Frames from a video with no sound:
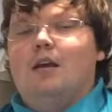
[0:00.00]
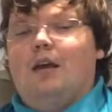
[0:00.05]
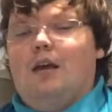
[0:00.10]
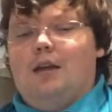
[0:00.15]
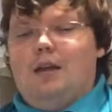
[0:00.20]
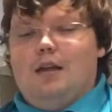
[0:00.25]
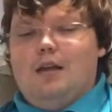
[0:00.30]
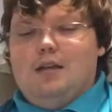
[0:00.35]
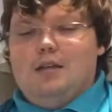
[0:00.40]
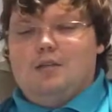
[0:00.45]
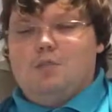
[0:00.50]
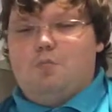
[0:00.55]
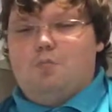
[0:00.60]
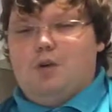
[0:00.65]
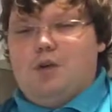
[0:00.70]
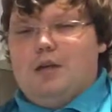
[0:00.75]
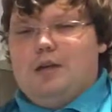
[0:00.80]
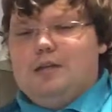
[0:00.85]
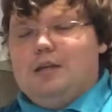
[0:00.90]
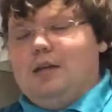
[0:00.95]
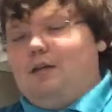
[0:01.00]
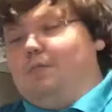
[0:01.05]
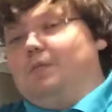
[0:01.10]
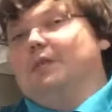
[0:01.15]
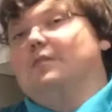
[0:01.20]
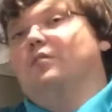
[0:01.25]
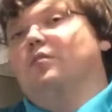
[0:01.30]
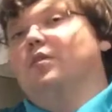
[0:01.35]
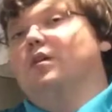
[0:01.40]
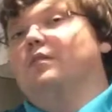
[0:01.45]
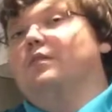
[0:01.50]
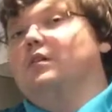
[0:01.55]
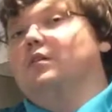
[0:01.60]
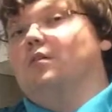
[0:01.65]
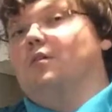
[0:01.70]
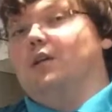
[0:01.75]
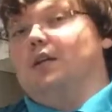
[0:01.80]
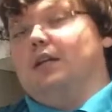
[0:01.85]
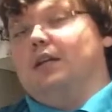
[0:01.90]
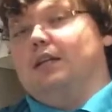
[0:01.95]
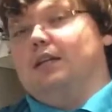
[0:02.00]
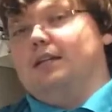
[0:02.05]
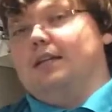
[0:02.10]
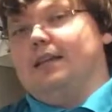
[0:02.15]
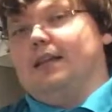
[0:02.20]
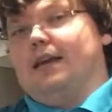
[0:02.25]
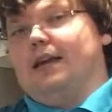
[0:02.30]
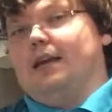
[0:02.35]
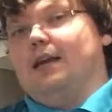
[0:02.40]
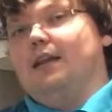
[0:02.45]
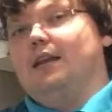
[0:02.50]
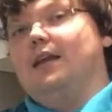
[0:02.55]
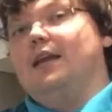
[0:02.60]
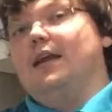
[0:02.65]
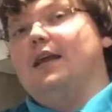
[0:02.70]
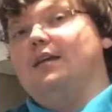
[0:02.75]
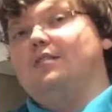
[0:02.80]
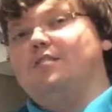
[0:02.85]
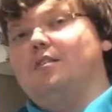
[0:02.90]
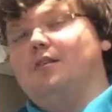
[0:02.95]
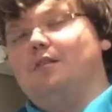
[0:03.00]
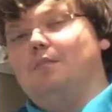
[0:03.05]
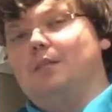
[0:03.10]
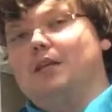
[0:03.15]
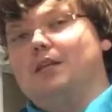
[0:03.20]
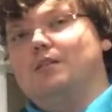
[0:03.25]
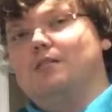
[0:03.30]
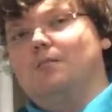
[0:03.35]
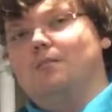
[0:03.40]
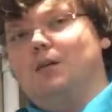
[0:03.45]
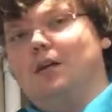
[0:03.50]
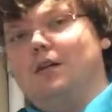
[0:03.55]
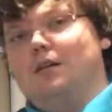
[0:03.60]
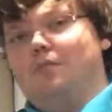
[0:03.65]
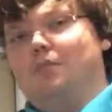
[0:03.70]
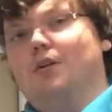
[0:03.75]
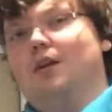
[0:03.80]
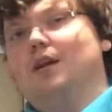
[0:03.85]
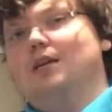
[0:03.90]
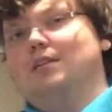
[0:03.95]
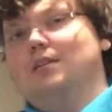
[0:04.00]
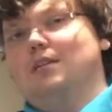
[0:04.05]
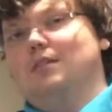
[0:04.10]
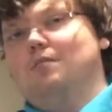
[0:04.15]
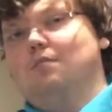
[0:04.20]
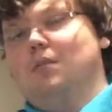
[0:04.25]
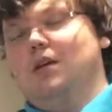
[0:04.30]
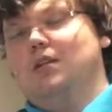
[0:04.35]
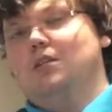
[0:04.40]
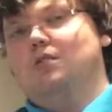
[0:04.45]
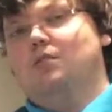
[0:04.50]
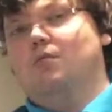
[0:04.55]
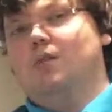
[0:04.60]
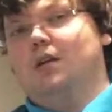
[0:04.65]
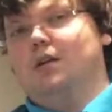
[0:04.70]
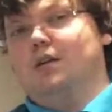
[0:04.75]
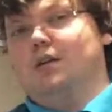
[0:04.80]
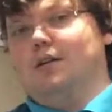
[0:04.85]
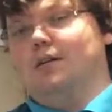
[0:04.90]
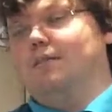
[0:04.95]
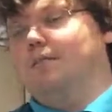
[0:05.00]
and a nice breakdown before even going into that. And it actually makes the writing process much quicker.